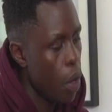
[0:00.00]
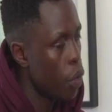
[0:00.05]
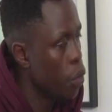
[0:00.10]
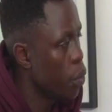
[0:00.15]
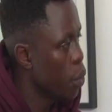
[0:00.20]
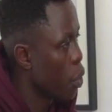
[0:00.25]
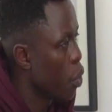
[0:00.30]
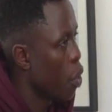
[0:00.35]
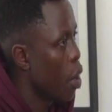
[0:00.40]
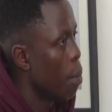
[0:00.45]
How
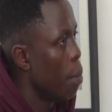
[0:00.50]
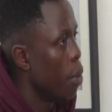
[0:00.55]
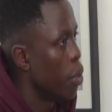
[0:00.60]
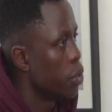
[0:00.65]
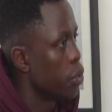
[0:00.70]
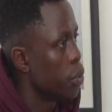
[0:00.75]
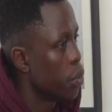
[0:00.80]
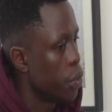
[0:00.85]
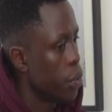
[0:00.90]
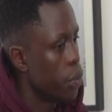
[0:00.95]
do you go
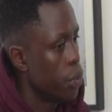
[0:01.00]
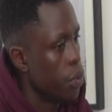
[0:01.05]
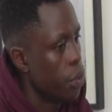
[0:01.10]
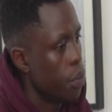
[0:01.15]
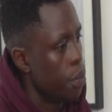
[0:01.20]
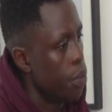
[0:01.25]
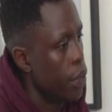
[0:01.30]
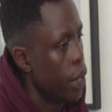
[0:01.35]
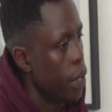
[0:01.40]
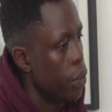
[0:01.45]
about
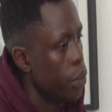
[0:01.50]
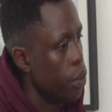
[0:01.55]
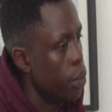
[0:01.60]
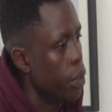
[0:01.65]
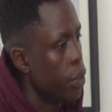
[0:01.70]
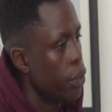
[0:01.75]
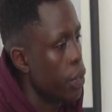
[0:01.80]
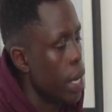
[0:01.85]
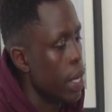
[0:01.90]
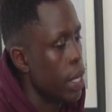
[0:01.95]
your brand? Do
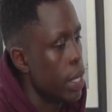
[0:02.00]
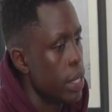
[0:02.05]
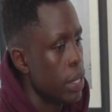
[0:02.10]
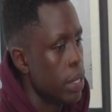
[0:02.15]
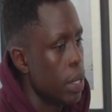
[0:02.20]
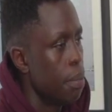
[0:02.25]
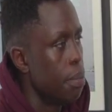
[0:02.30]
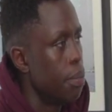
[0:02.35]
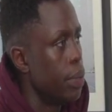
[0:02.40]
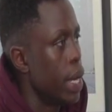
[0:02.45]
you run it
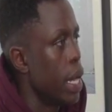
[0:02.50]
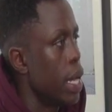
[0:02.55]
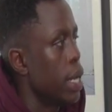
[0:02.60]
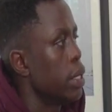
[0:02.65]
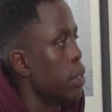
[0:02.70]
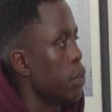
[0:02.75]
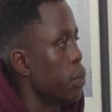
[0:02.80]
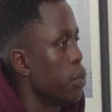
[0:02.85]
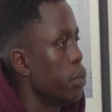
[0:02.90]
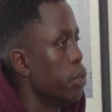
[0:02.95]
as a
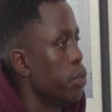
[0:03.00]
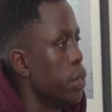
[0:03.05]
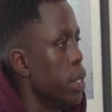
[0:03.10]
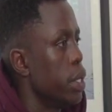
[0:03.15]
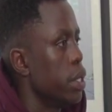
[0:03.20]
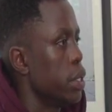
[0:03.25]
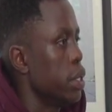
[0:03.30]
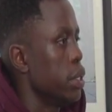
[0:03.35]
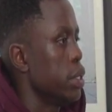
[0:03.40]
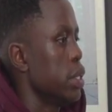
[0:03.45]
brand or do you
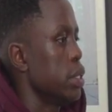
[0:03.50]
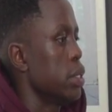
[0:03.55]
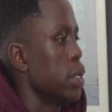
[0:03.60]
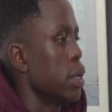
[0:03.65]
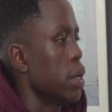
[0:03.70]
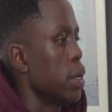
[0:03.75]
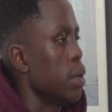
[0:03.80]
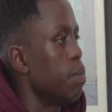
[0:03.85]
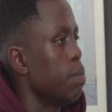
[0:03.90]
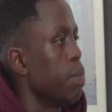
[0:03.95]
run it as
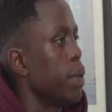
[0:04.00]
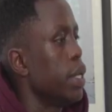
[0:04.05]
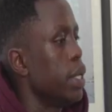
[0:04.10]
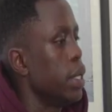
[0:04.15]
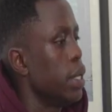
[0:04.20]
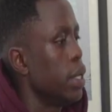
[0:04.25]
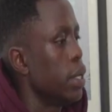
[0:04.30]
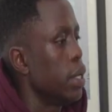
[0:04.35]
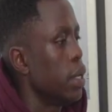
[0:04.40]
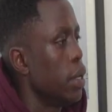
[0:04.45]
a
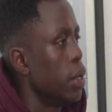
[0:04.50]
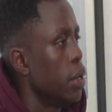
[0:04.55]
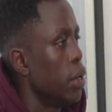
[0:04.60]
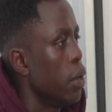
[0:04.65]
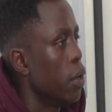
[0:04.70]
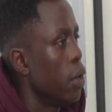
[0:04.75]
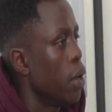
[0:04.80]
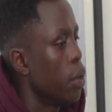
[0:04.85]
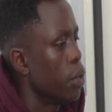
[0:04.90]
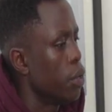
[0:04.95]
company?
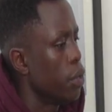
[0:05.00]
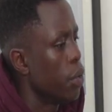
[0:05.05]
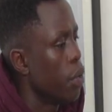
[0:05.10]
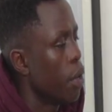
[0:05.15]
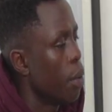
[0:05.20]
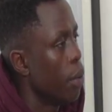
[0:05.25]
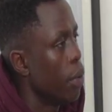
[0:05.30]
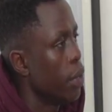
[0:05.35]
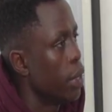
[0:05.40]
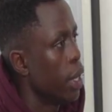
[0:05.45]
Or how do you
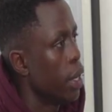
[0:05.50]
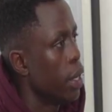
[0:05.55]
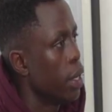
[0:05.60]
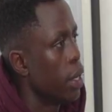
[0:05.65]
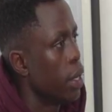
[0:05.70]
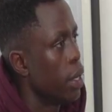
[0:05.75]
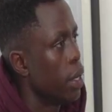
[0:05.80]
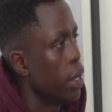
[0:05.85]
go about that?